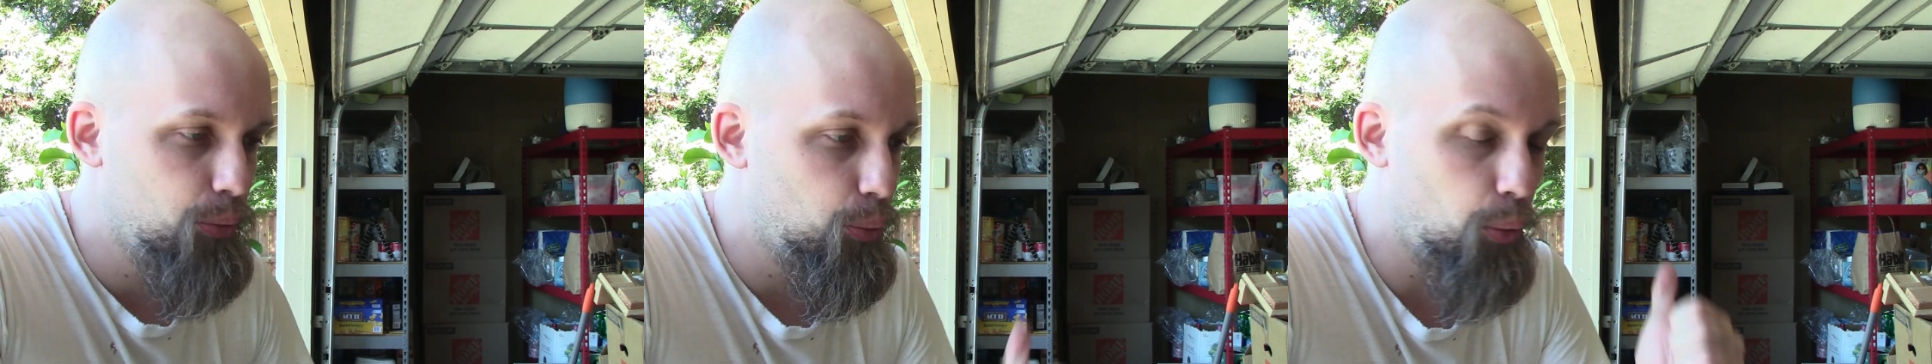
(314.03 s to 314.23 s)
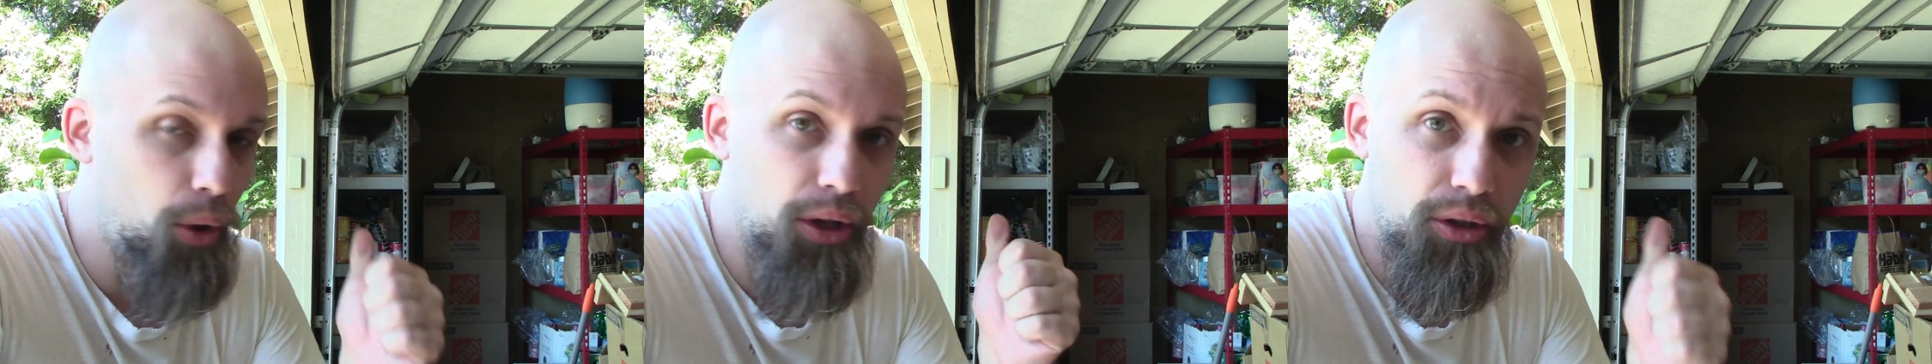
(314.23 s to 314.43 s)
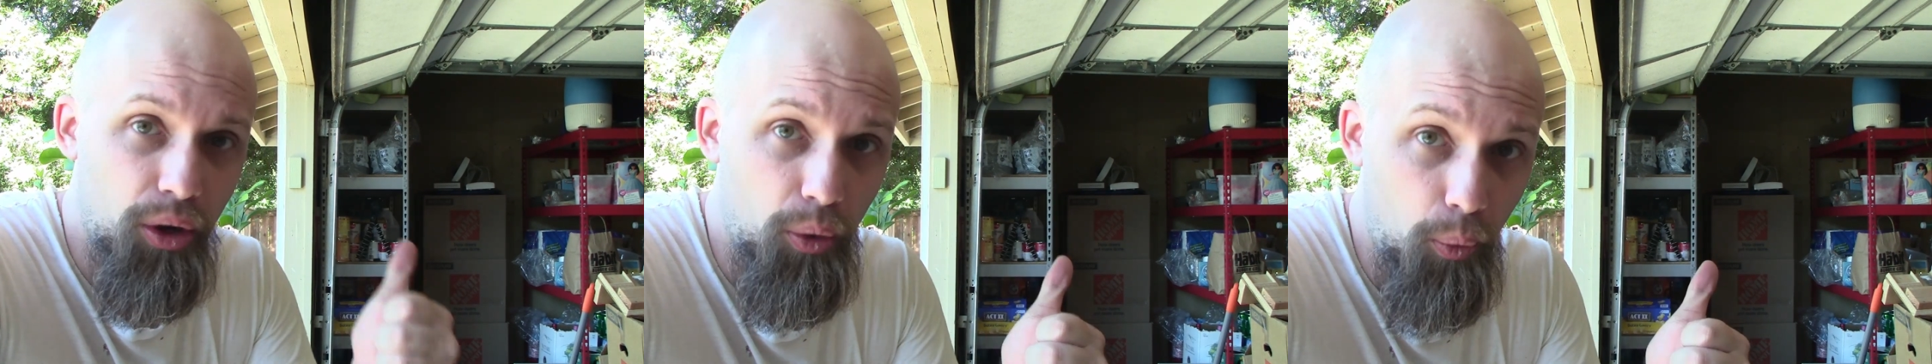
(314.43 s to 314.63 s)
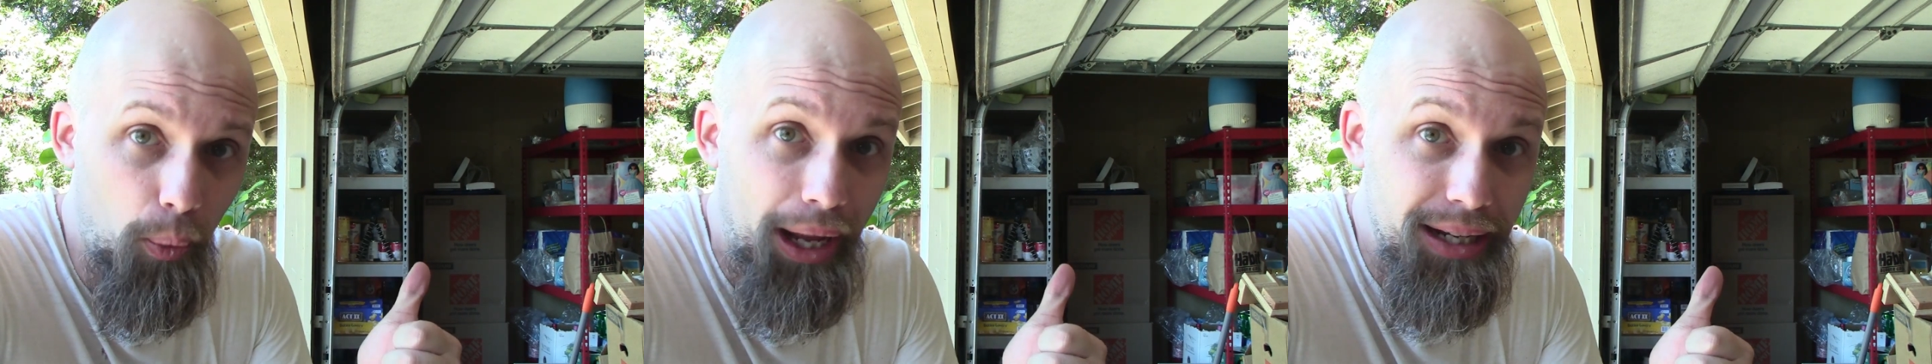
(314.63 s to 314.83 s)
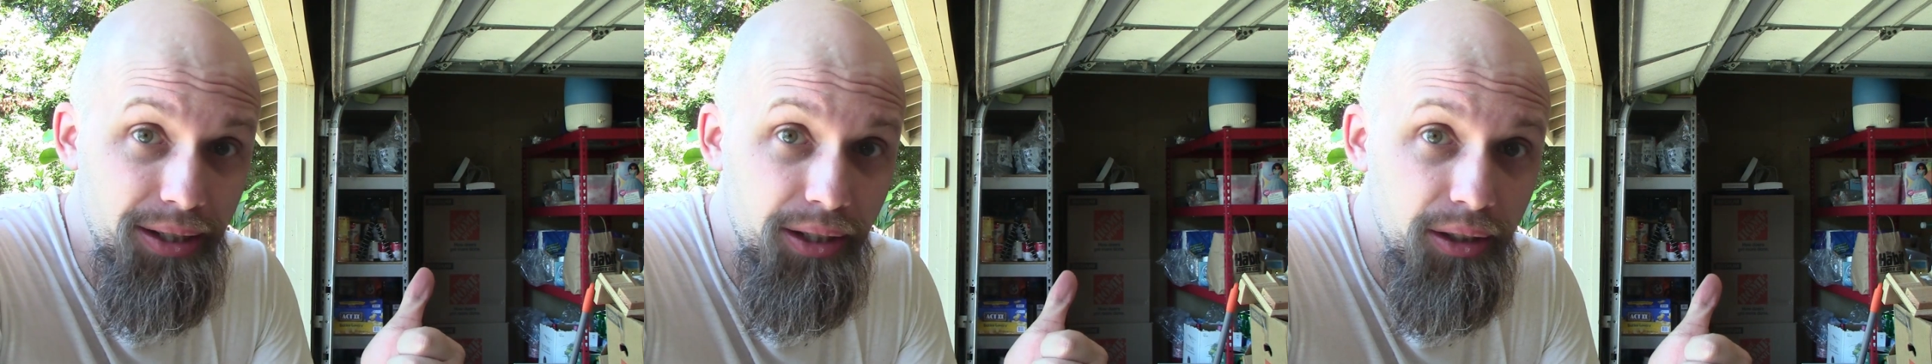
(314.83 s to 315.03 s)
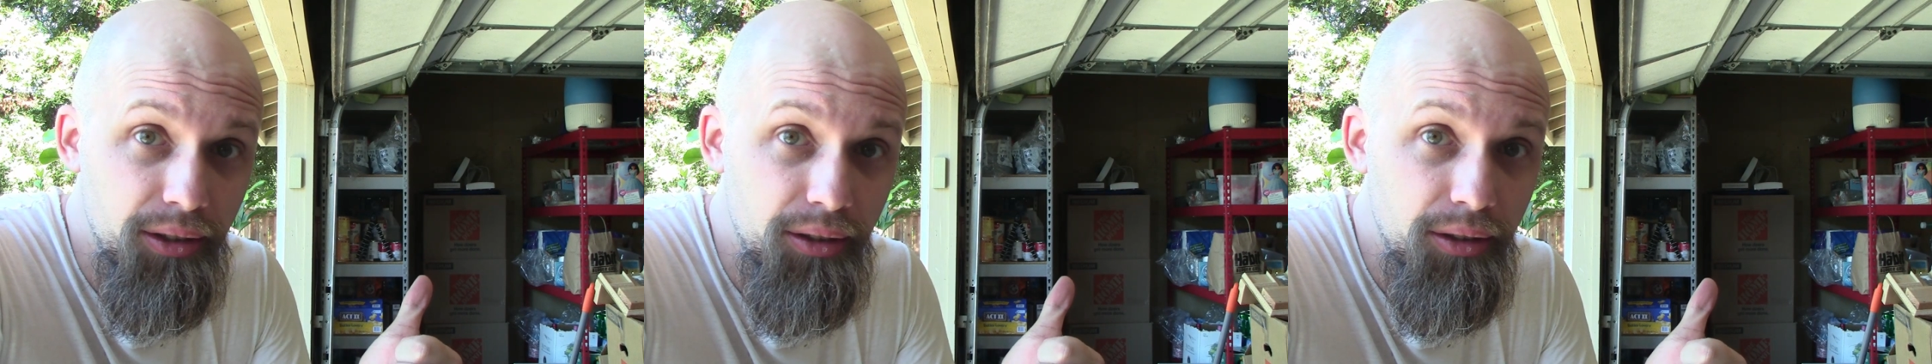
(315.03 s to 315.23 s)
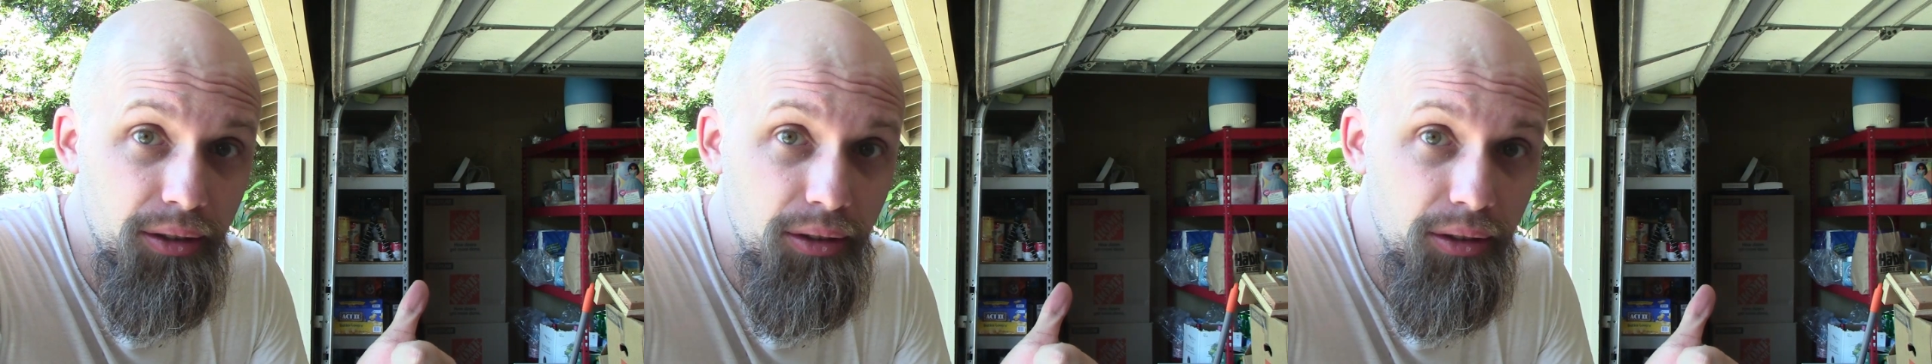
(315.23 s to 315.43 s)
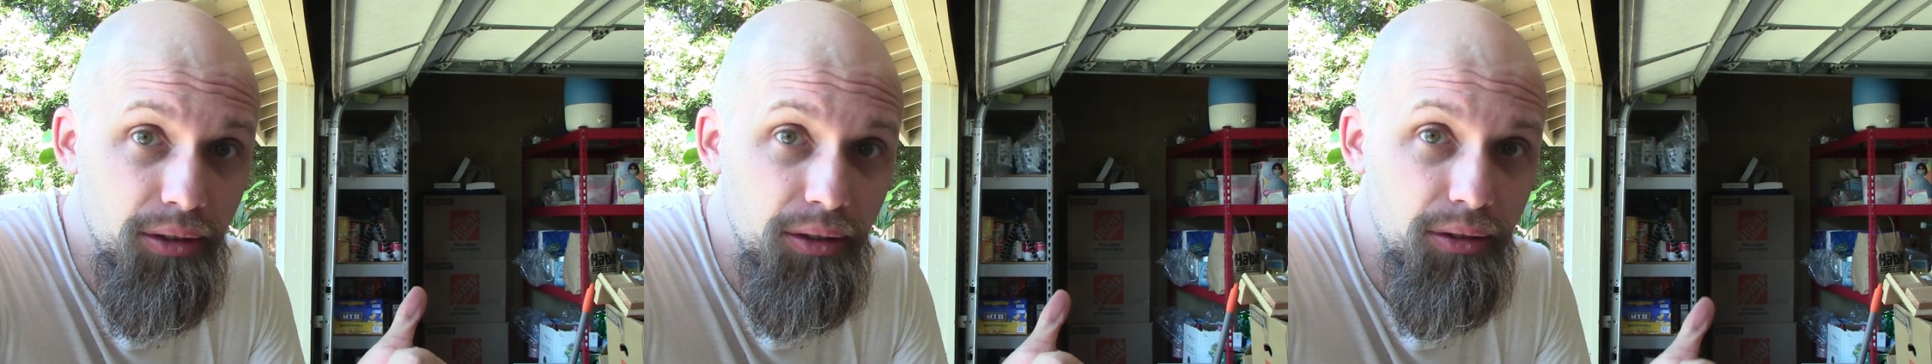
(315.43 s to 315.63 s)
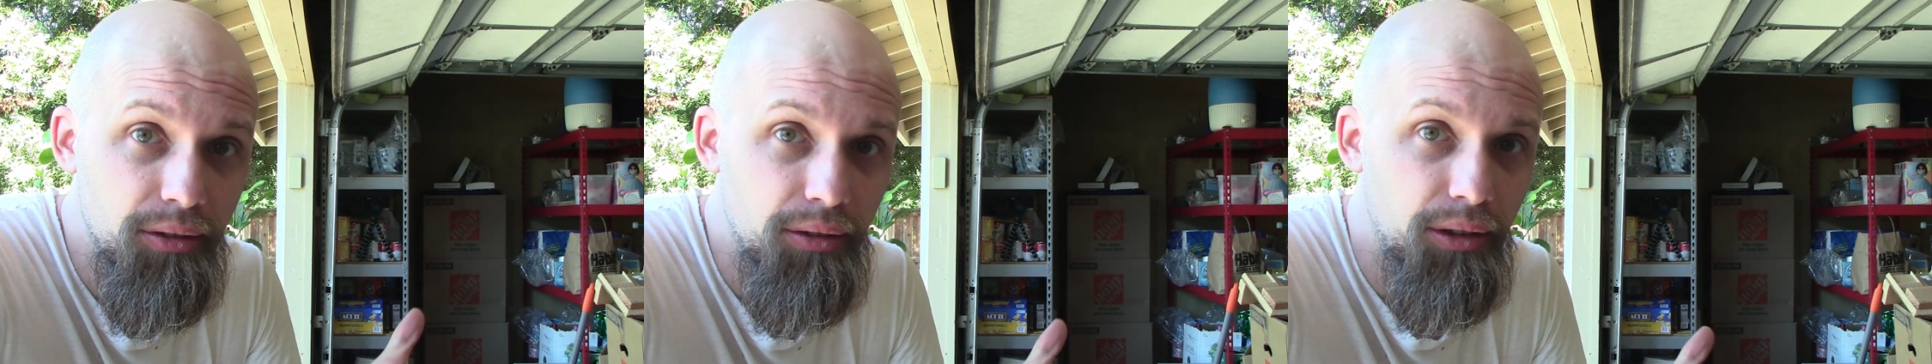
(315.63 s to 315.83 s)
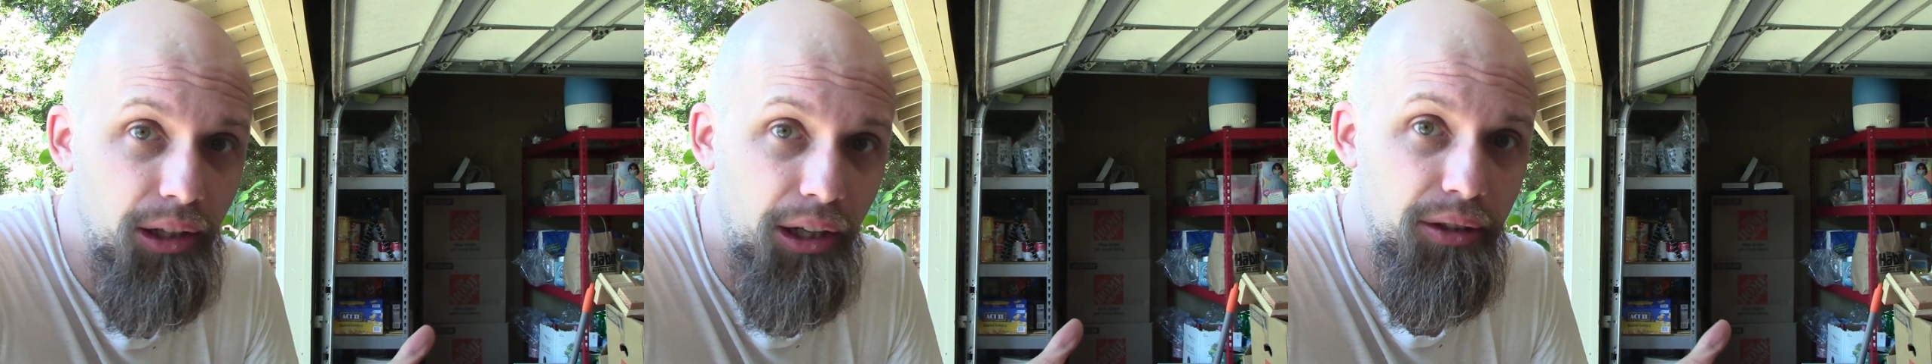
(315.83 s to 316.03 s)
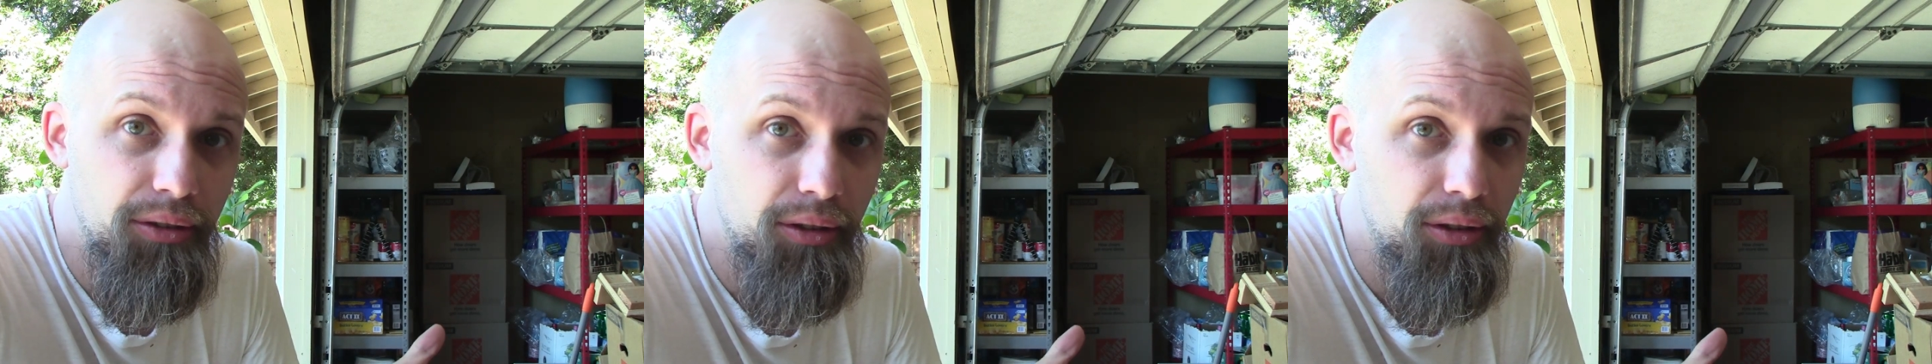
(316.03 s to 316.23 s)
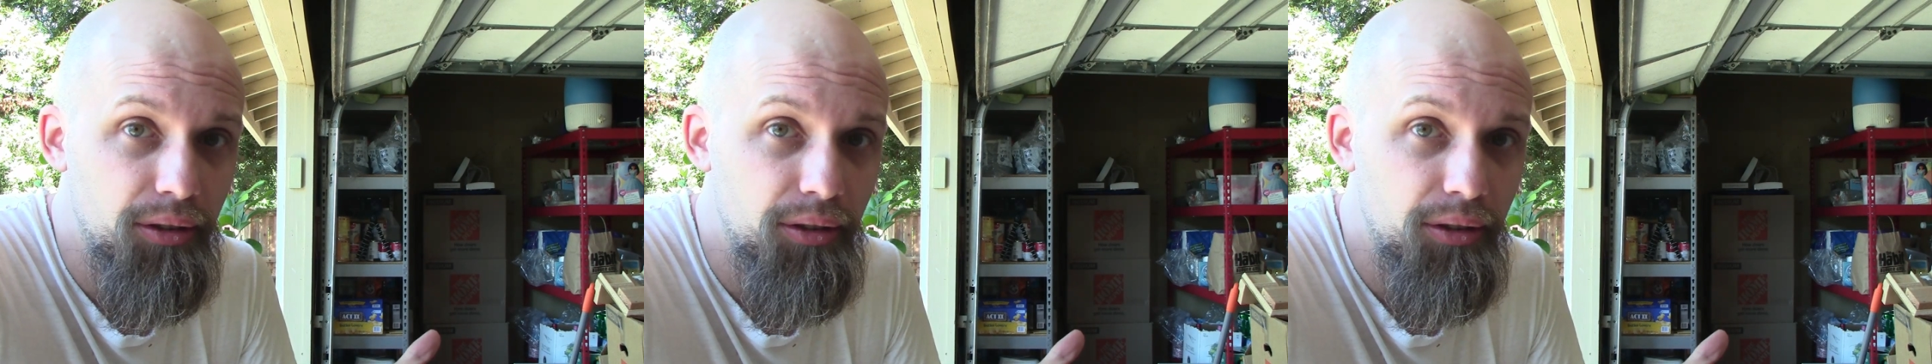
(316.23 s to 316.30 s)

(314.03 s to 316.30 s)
One, weight. Okay,